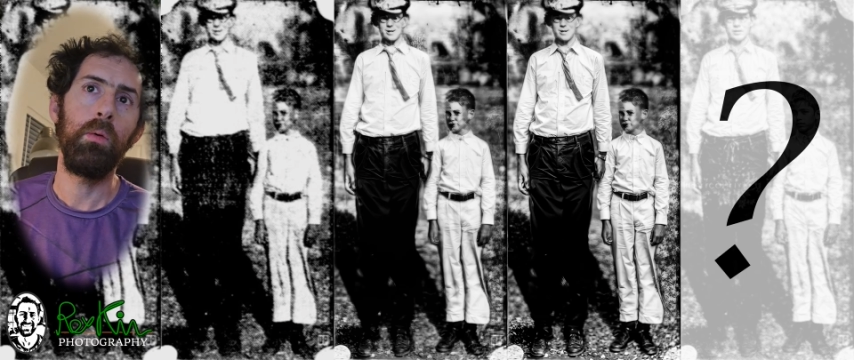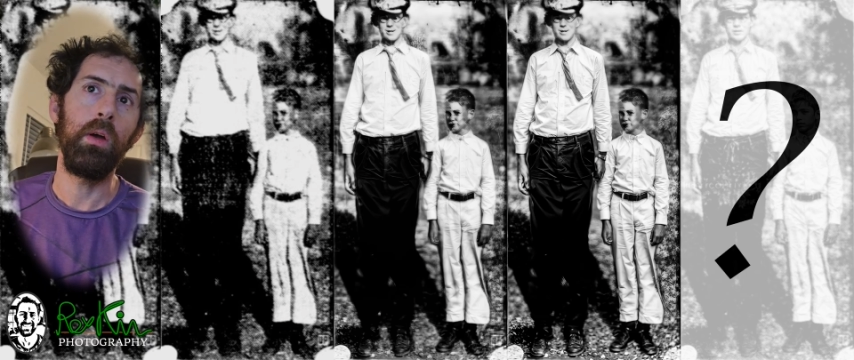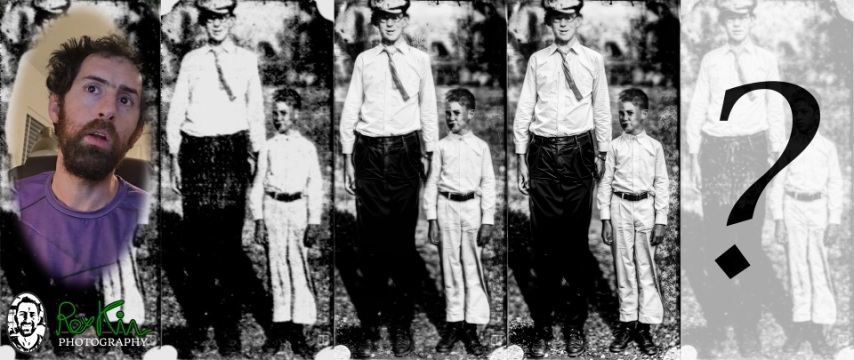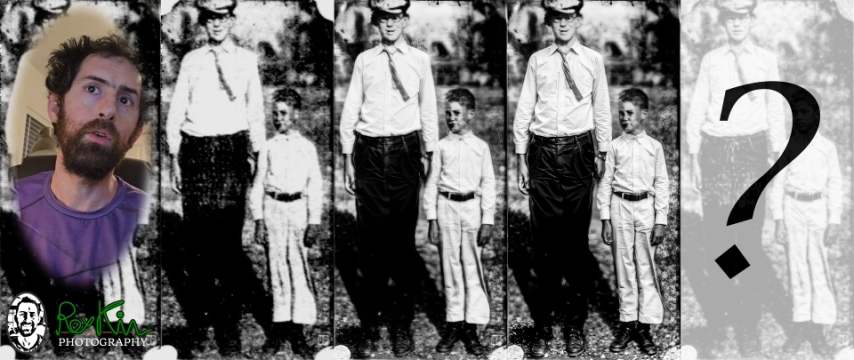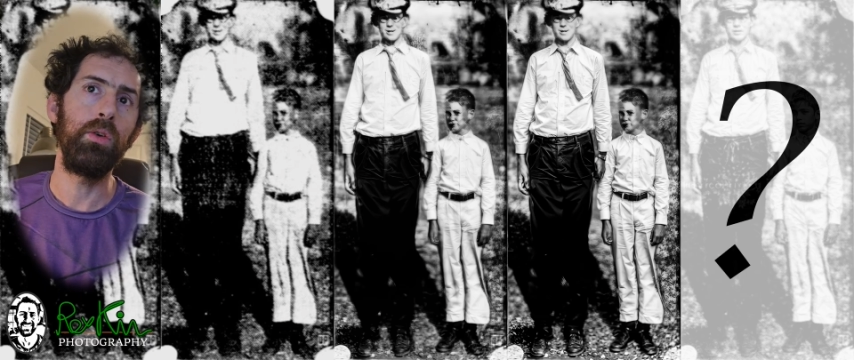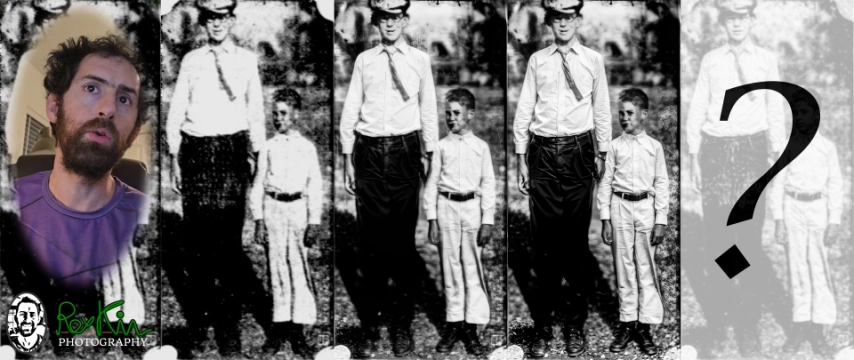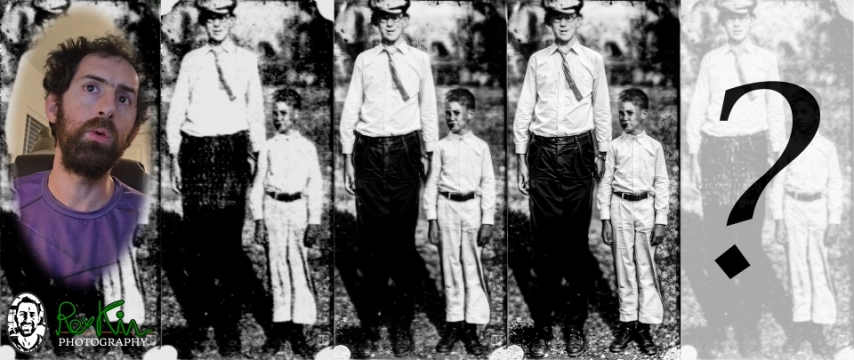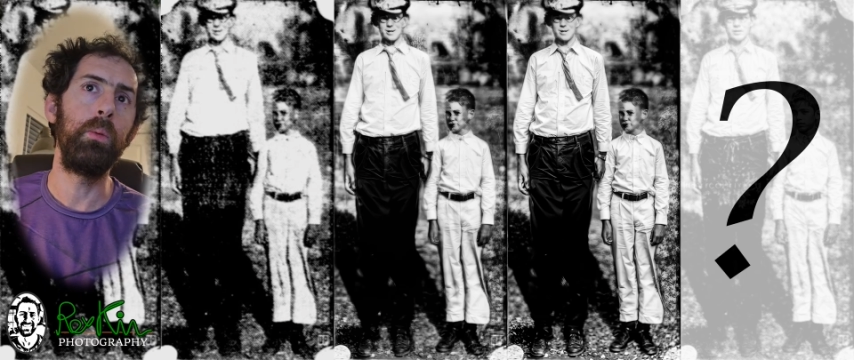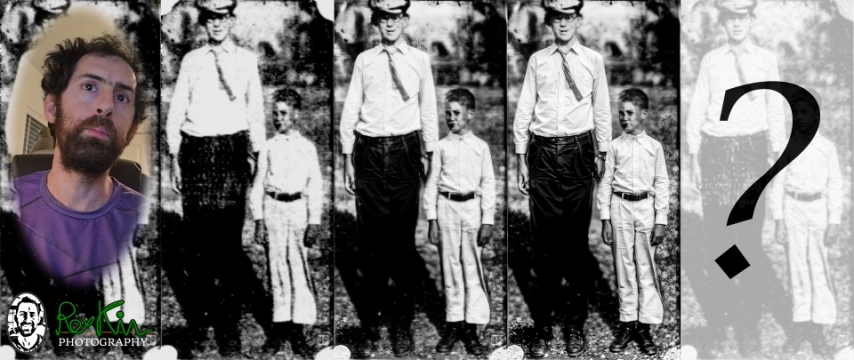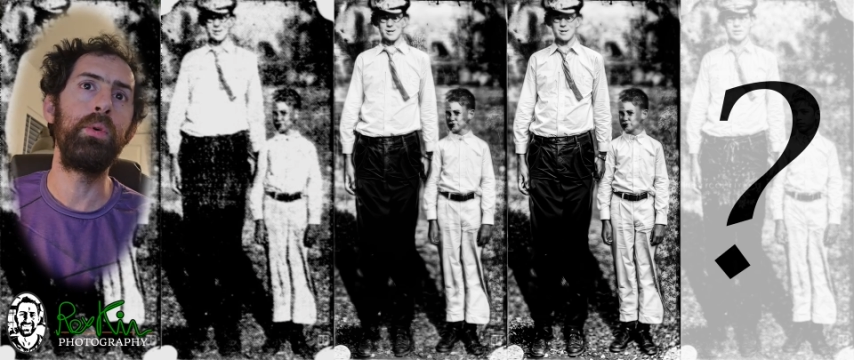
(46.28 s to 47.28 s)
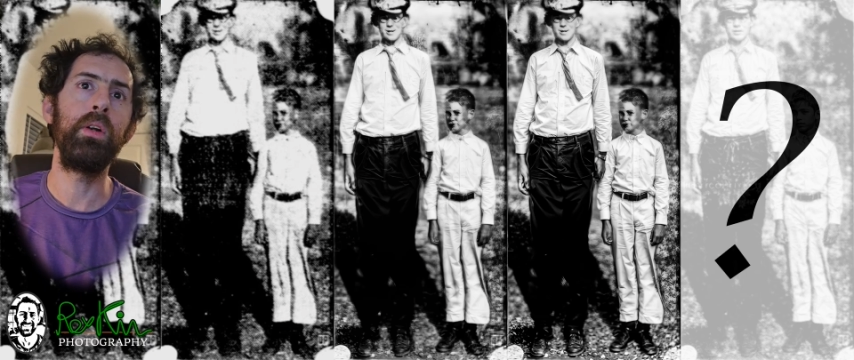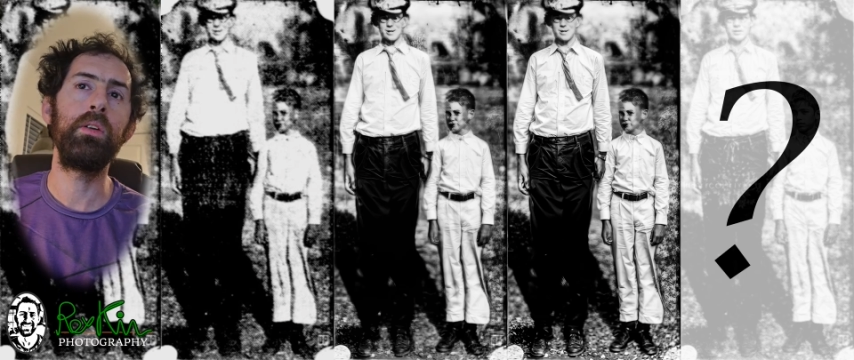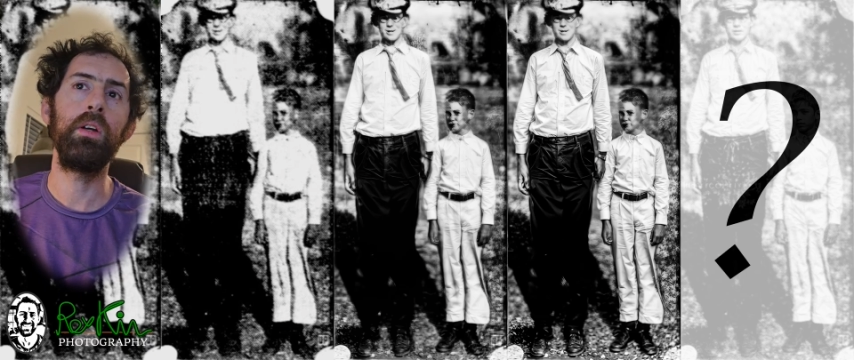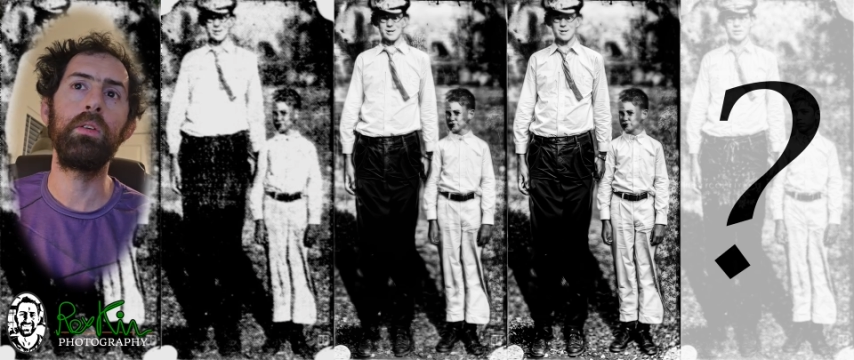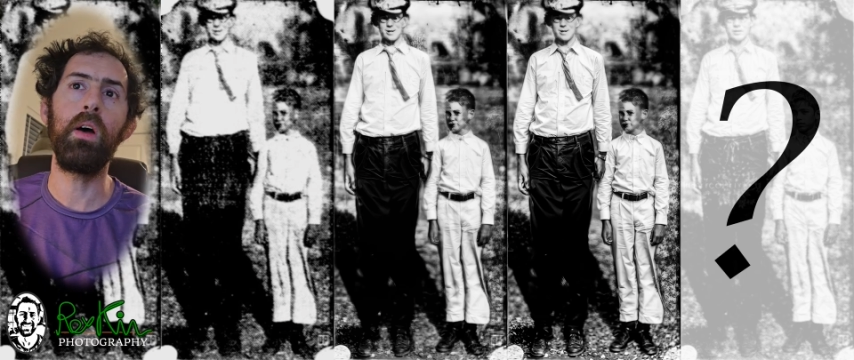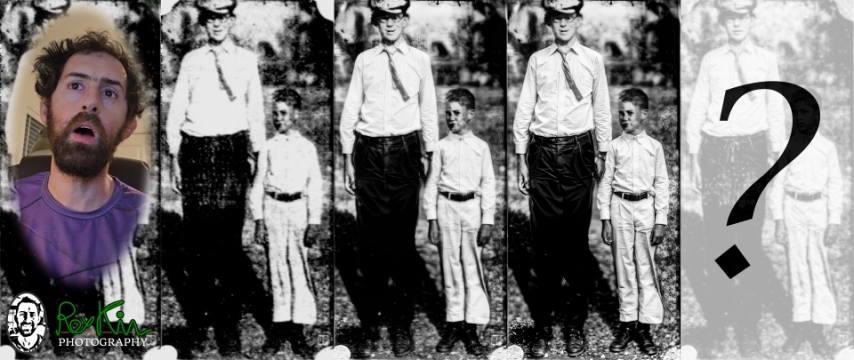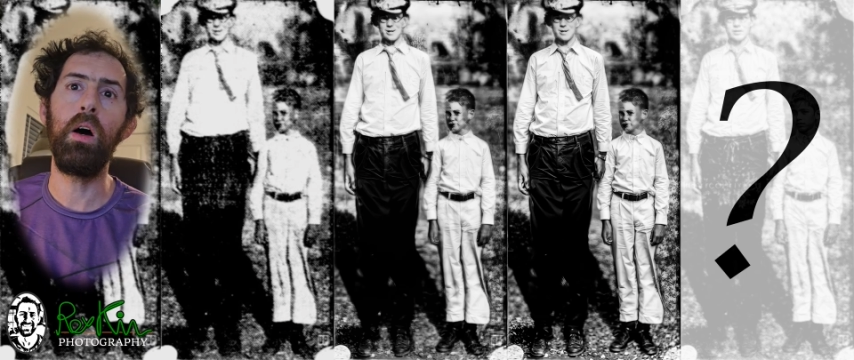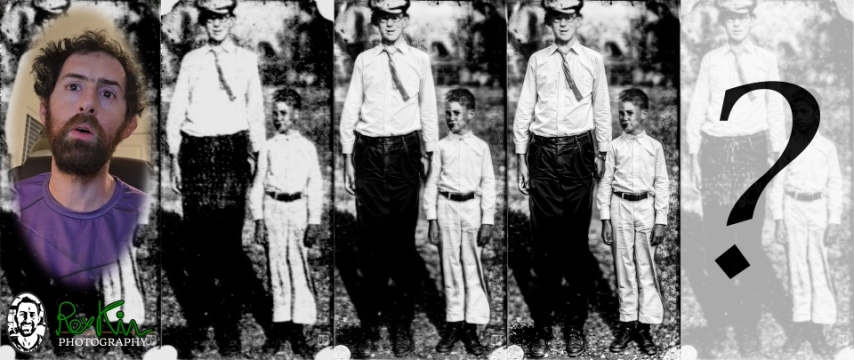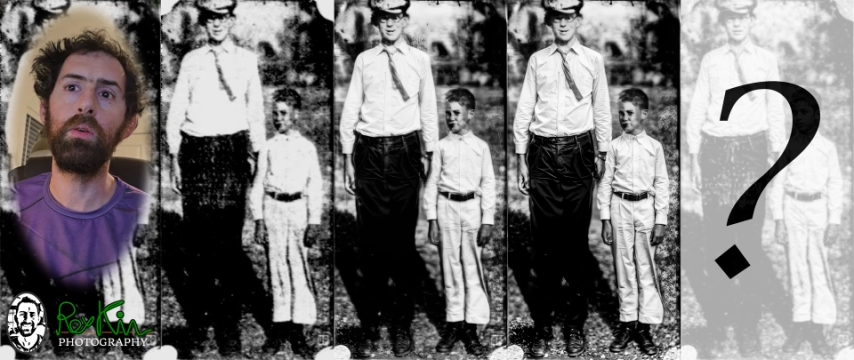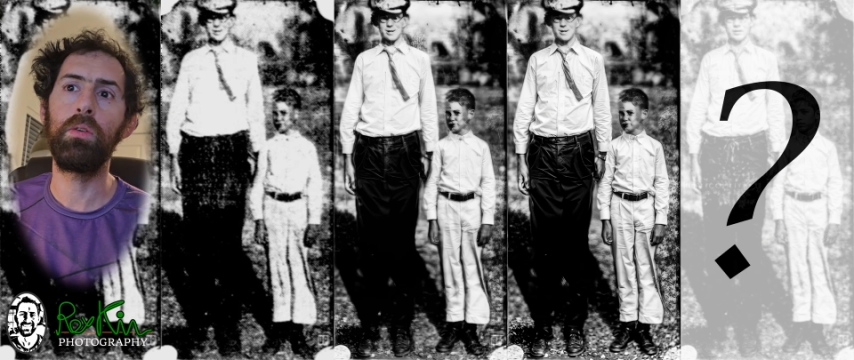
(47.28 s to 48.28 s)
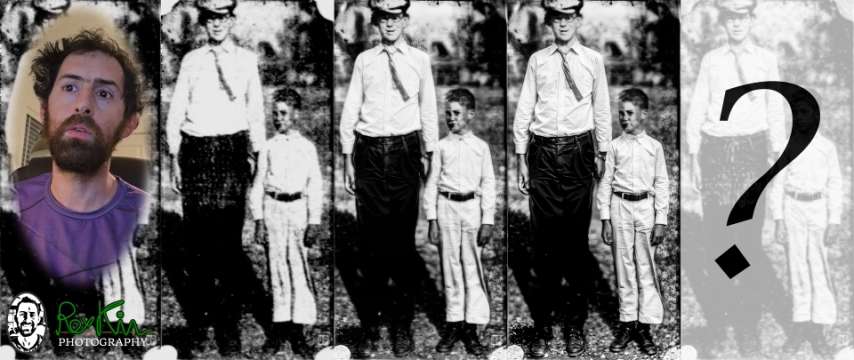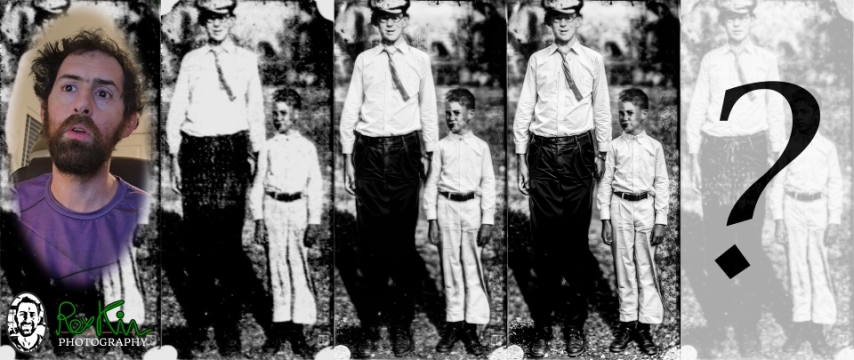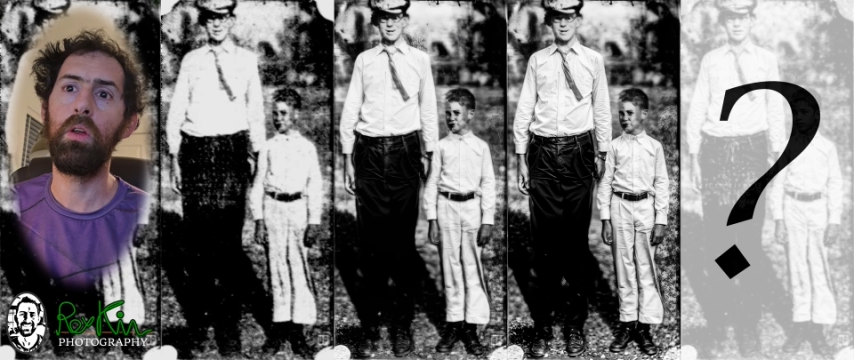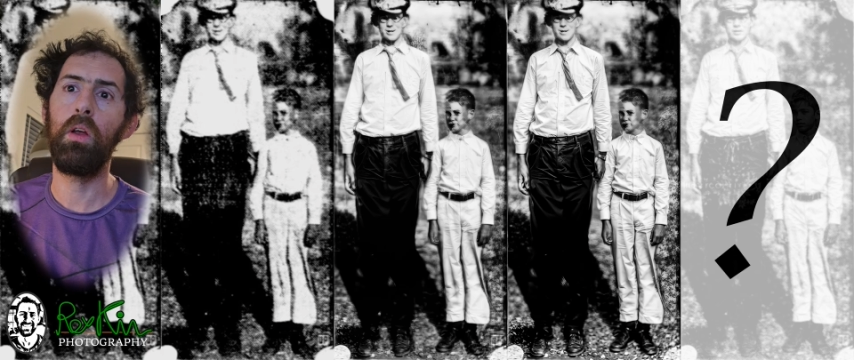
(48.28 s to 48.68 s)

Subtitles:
you print it out